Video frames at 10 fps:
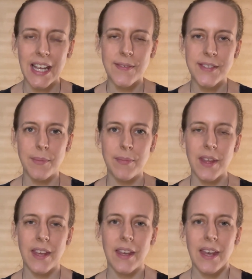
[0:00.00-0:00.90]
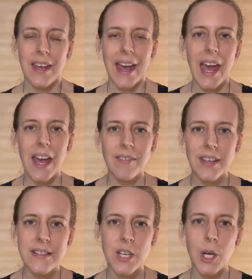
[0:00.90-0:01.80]
if something
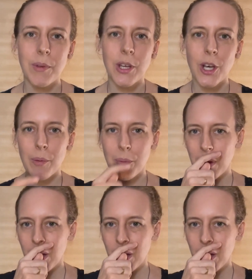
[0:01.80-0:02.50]
heavy is coming up,